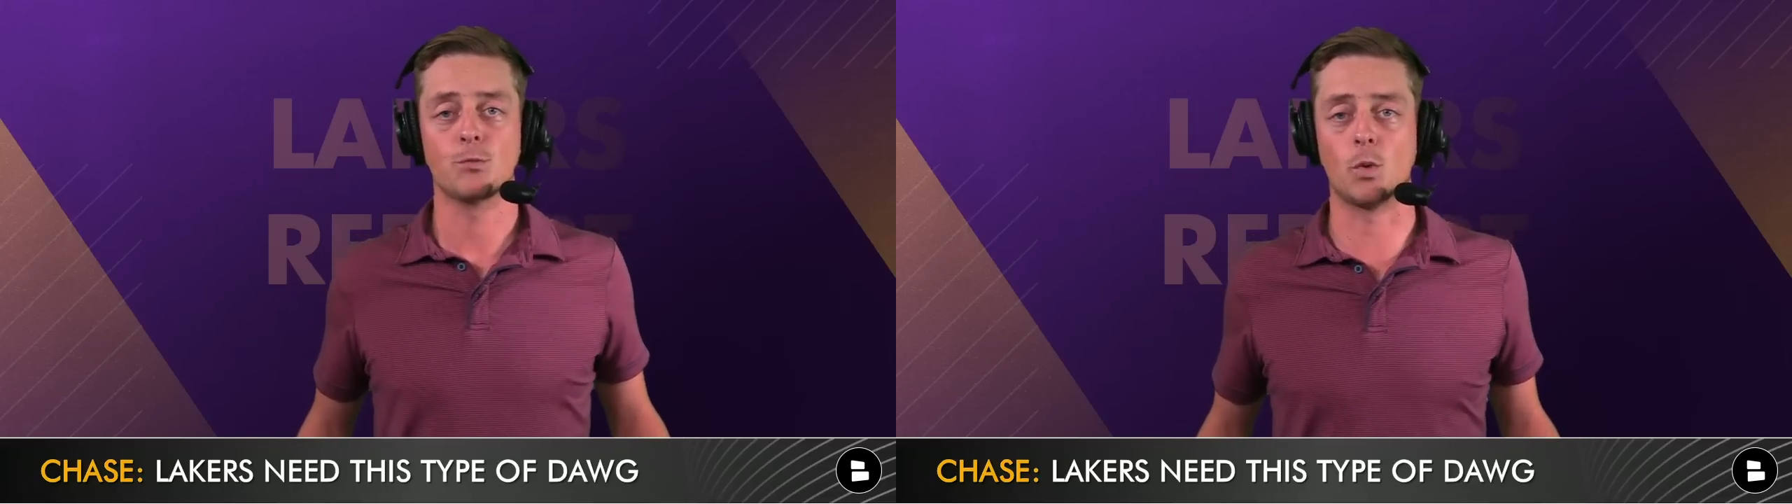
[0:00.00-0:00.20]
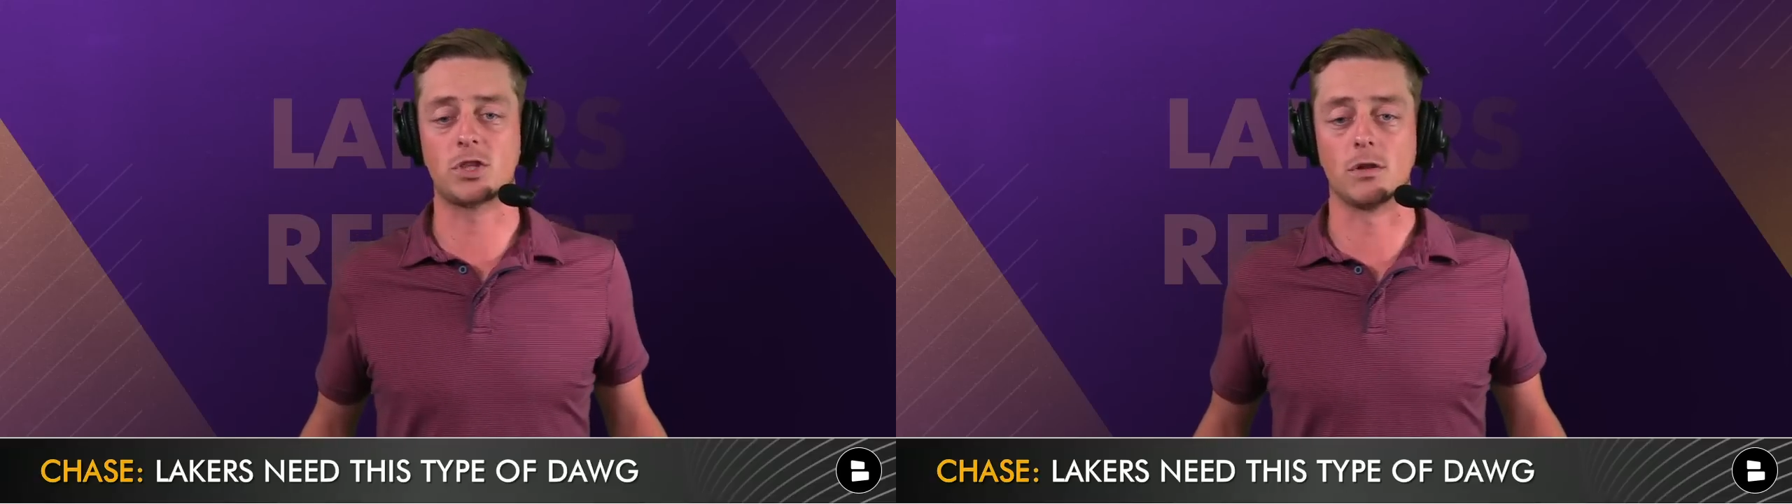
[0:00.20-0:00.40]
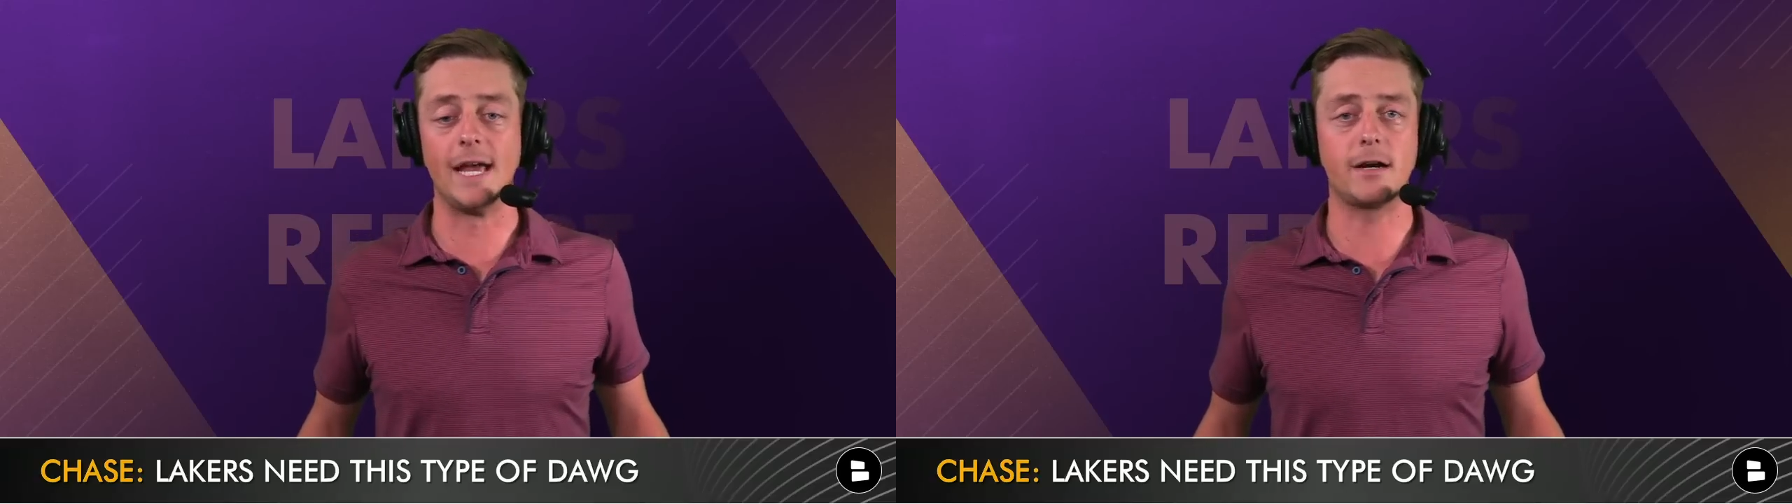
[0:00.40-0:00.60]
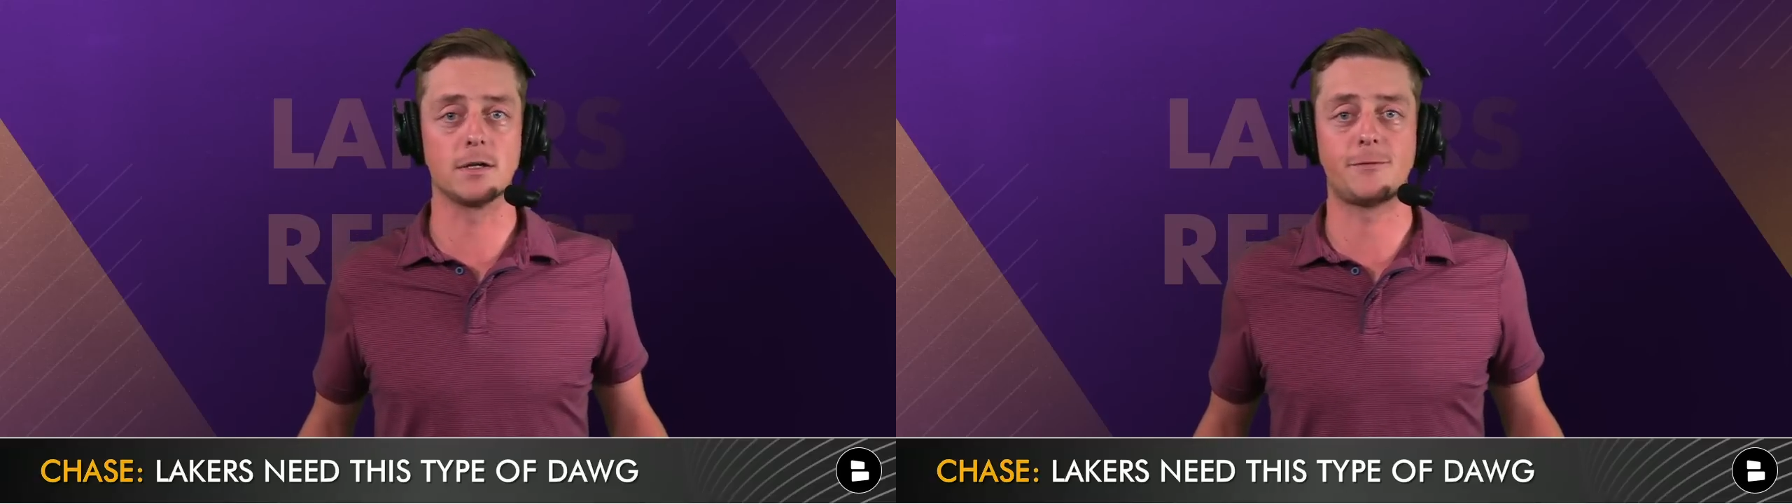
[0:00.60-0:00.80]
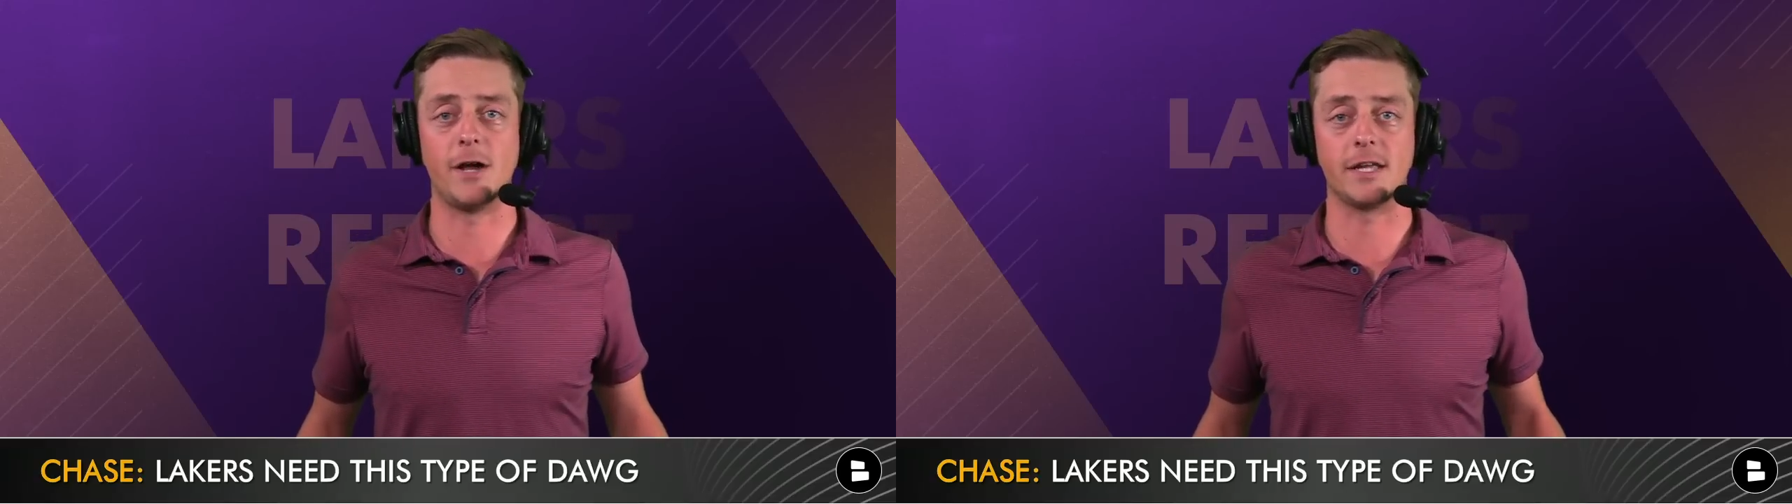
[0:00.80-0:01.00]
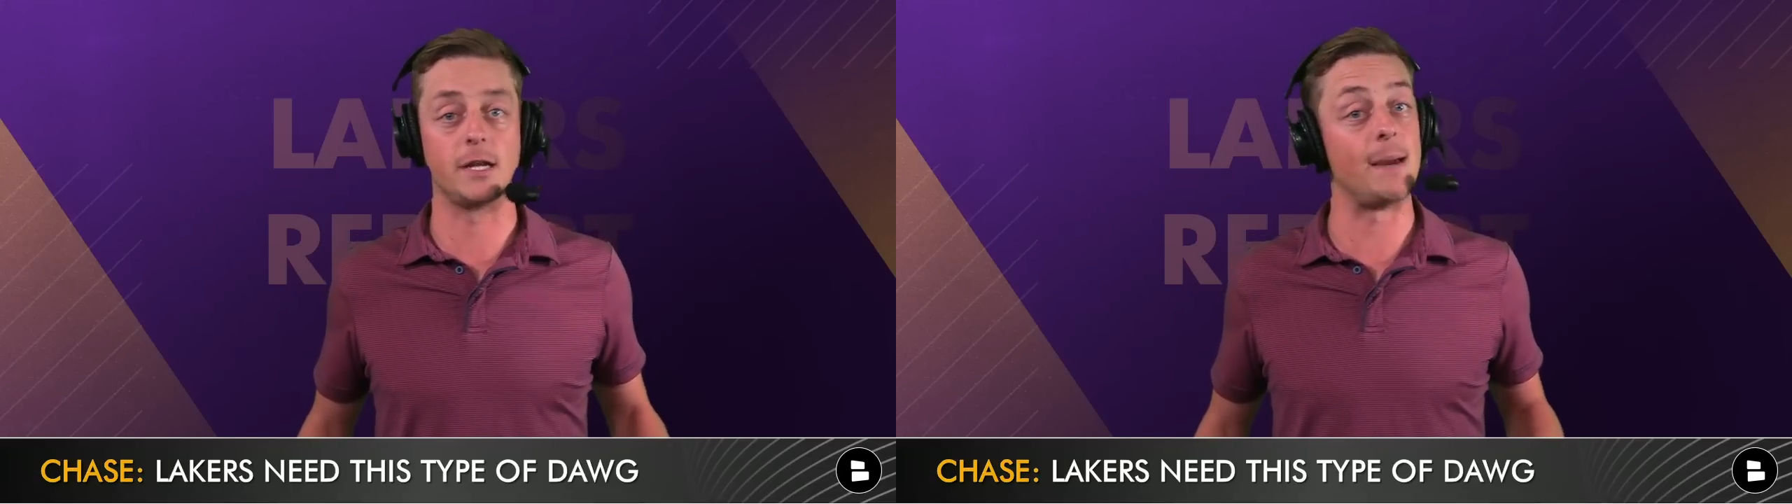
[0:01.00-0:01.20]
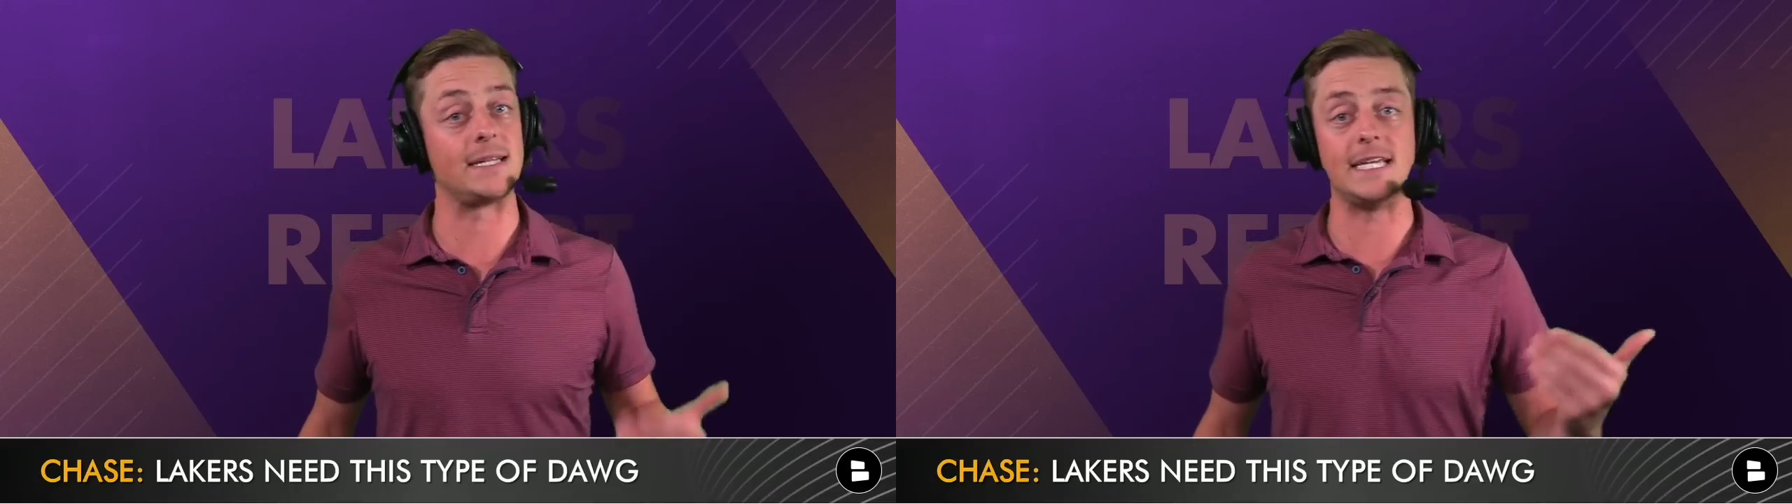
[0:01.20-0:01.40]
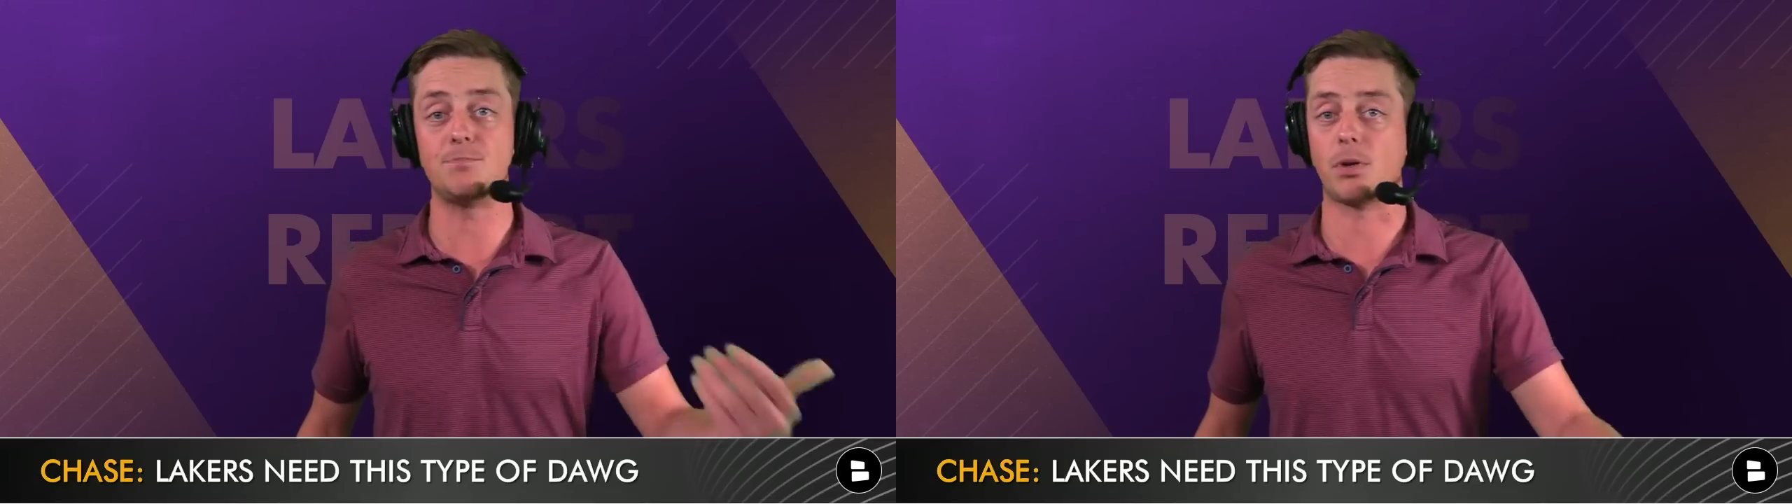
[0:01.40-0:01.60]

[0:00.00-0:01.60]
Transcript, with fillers: with the Lakers failing to make deep